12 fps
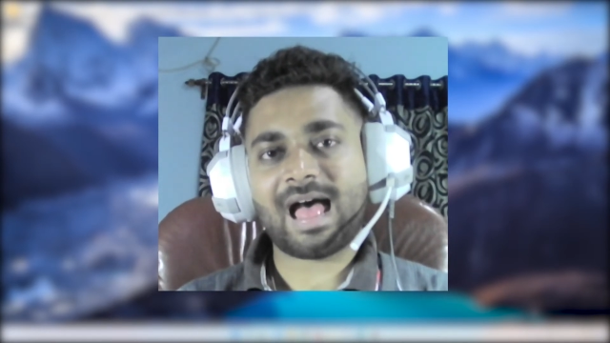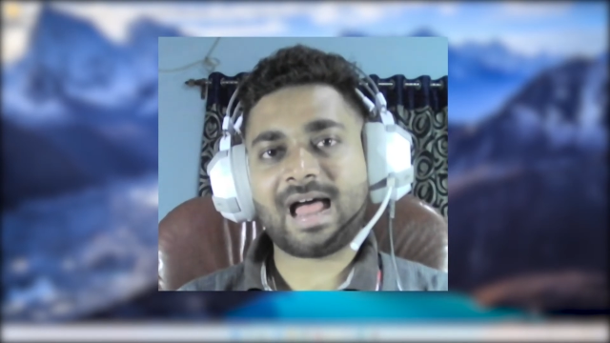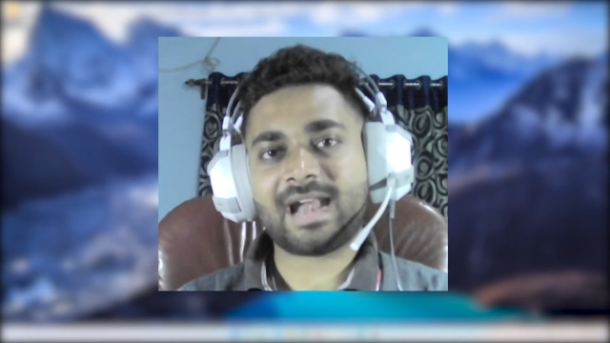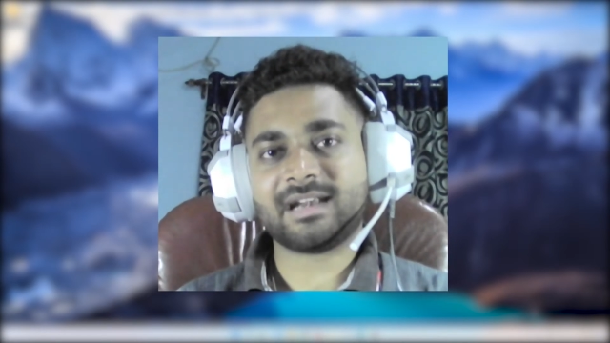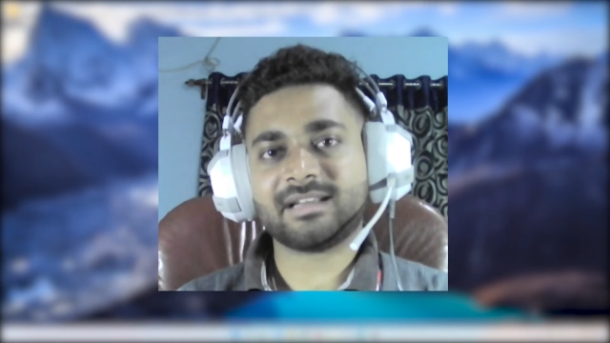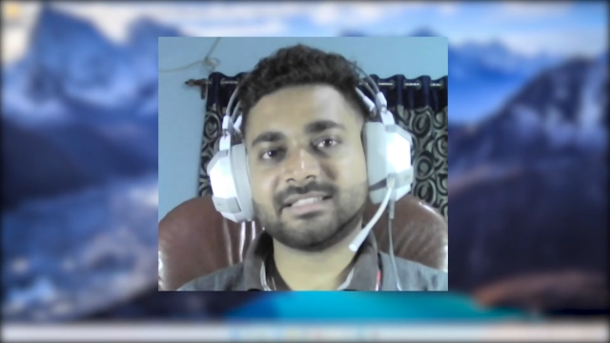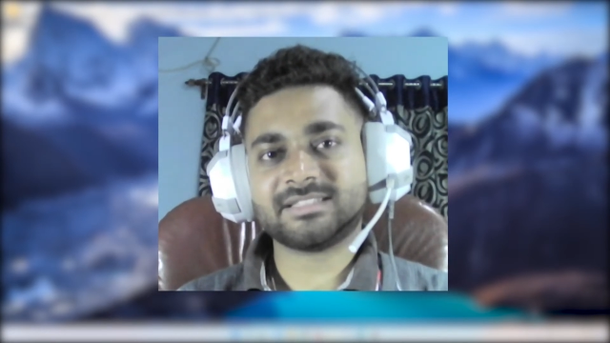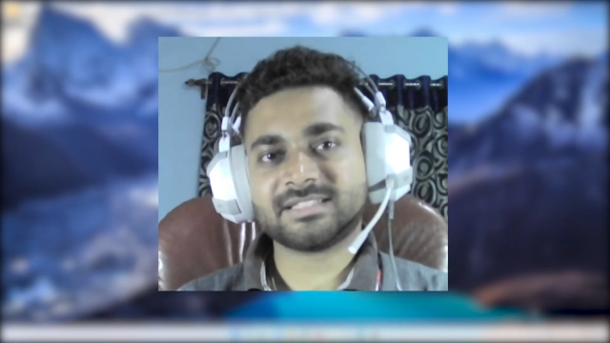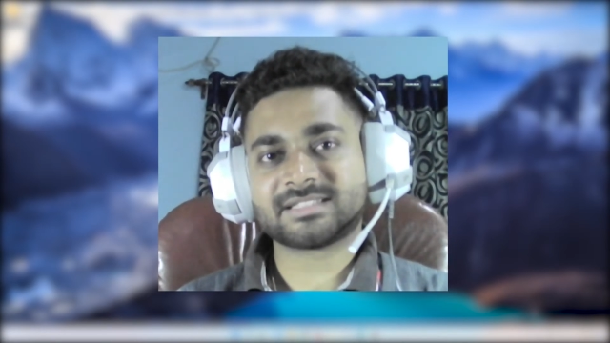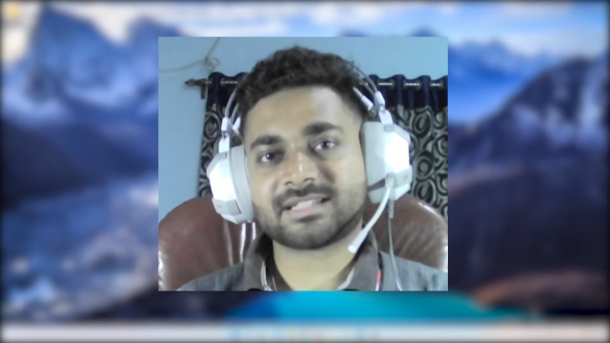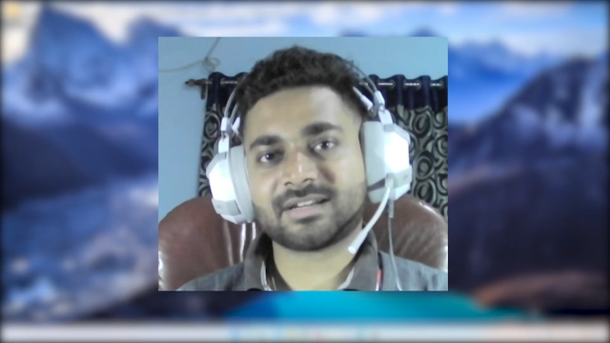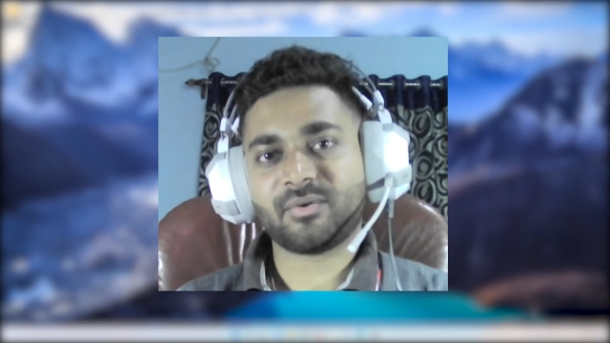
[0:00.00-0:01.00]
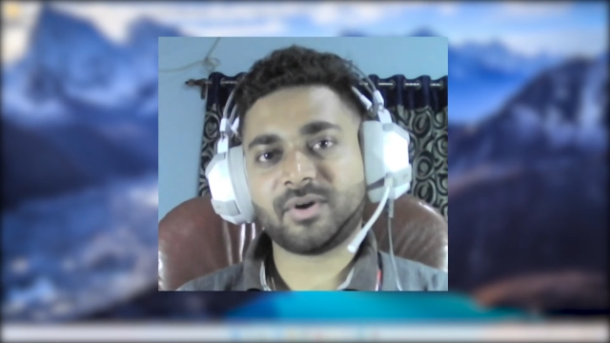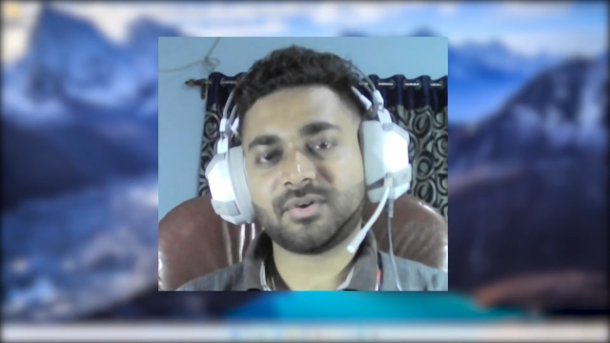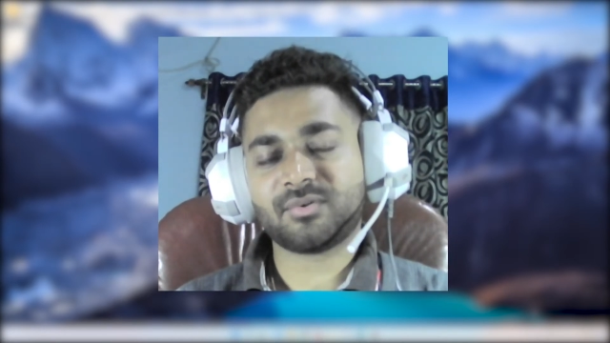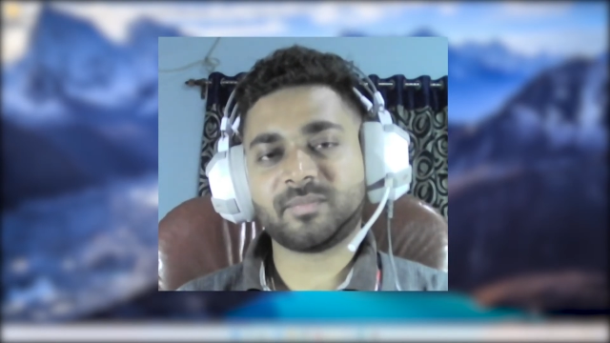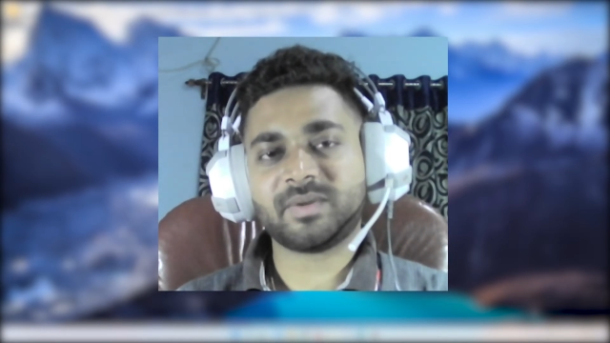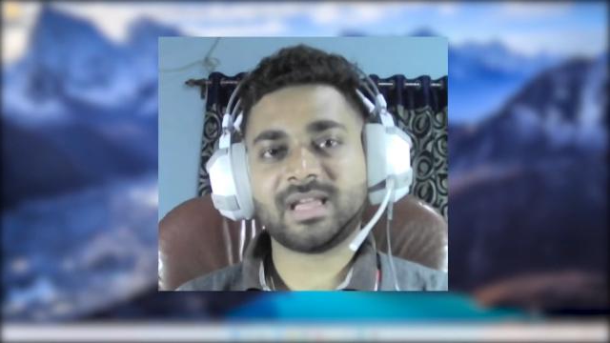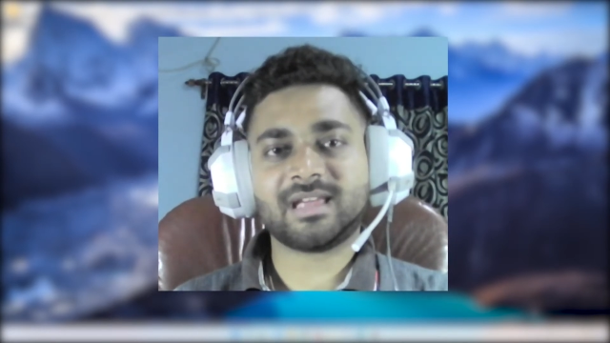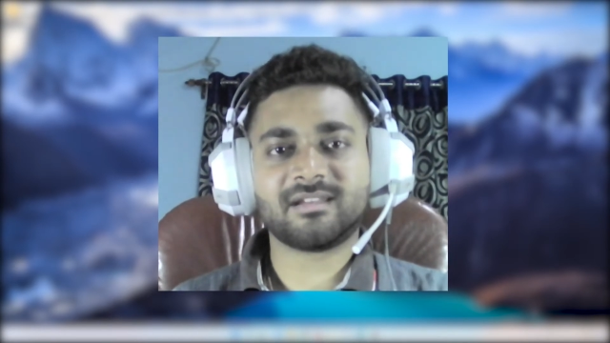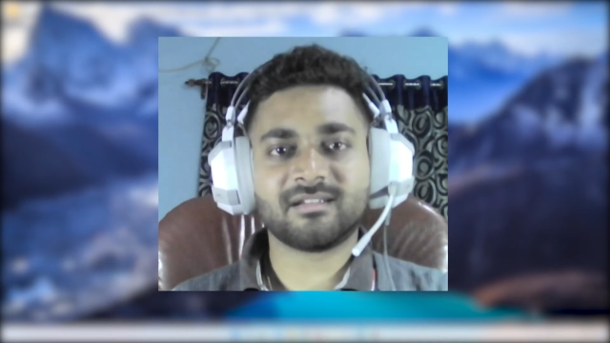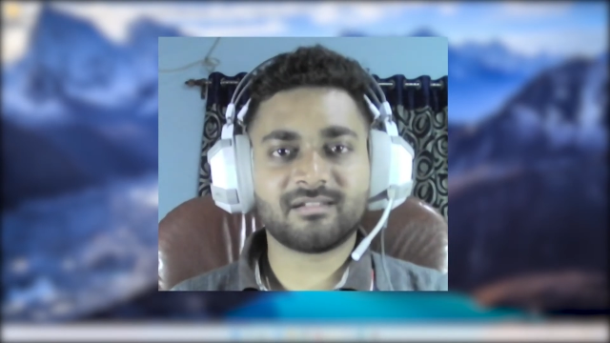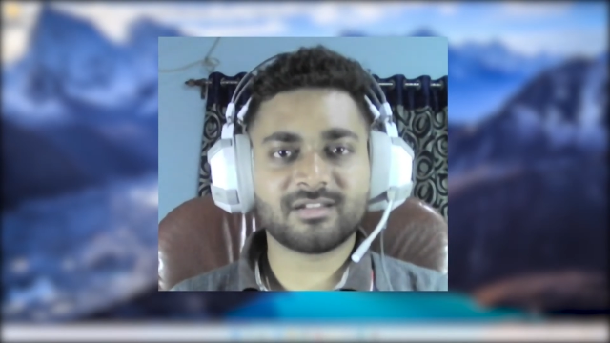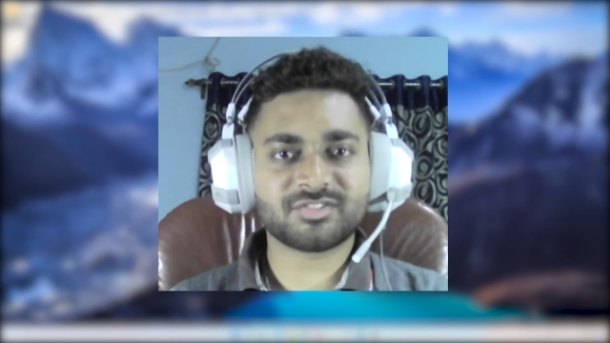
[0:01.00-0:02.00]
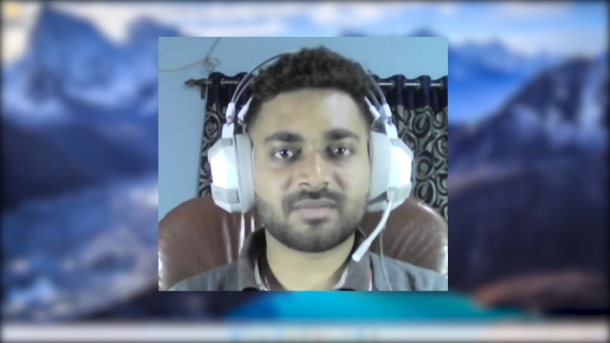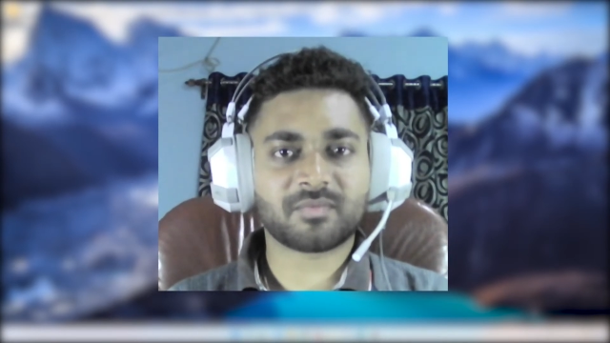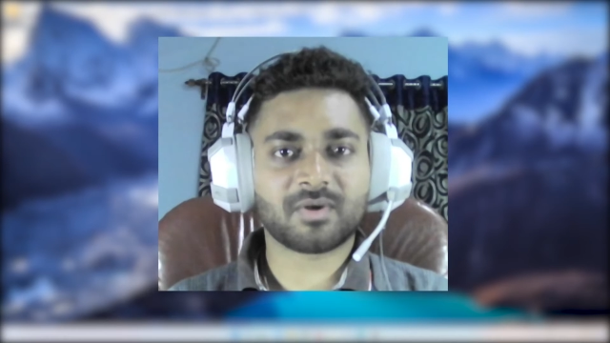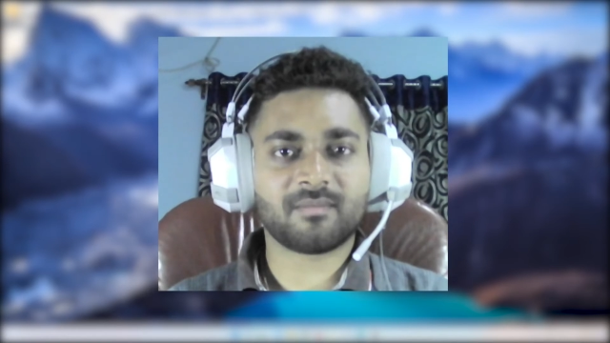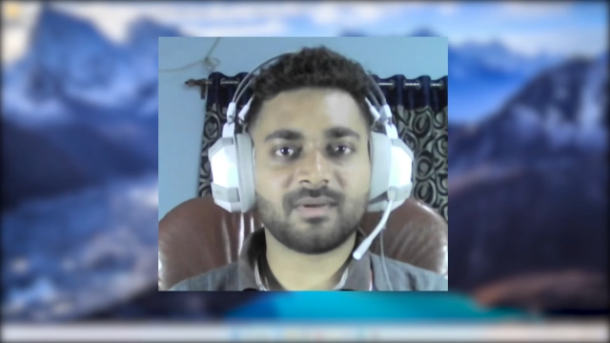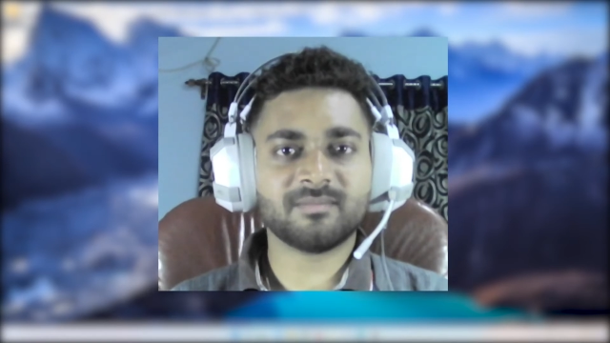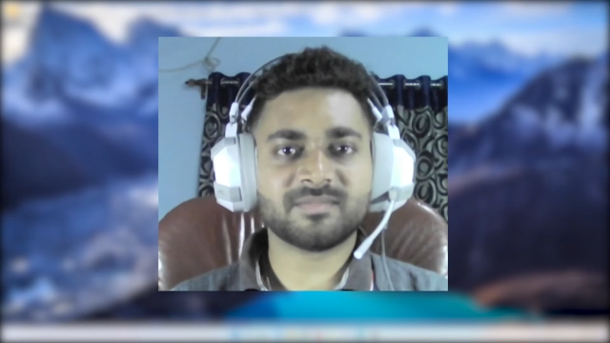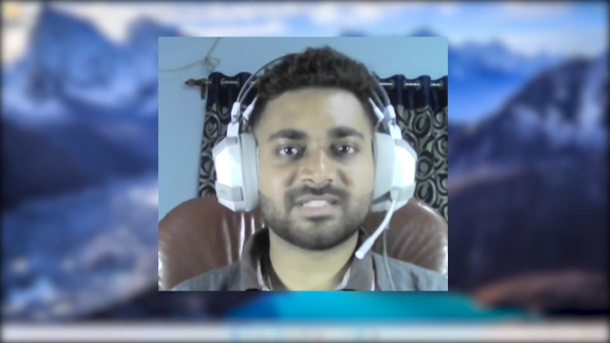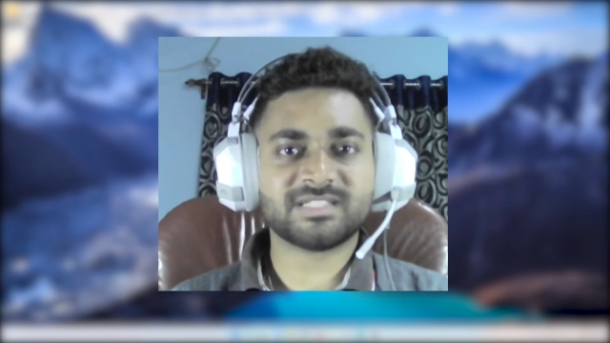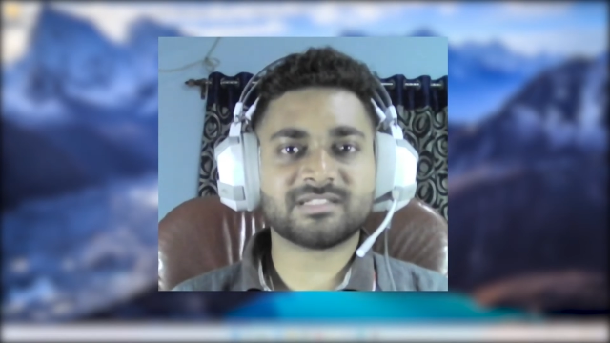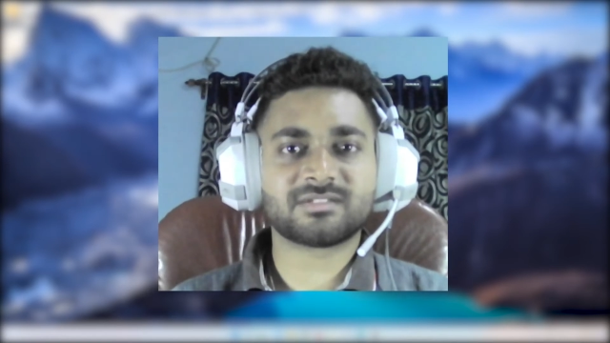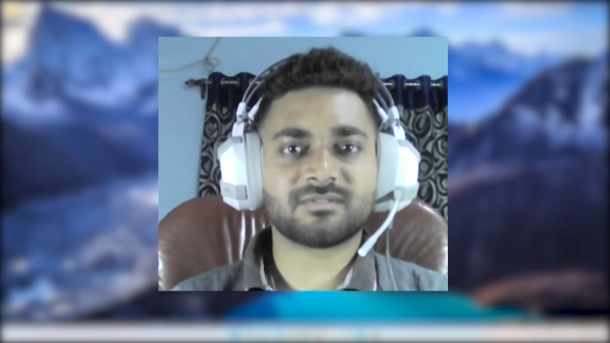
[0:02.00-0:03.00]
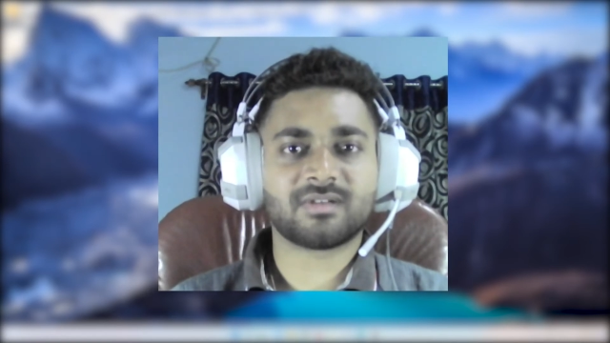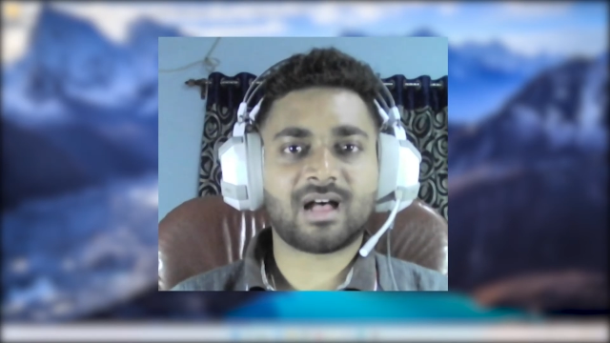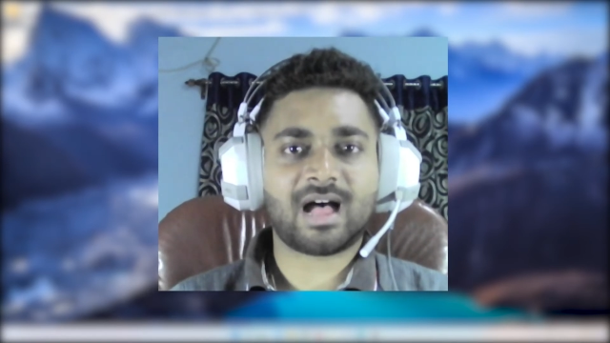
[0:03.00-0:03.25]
and this is going to be a regression problem since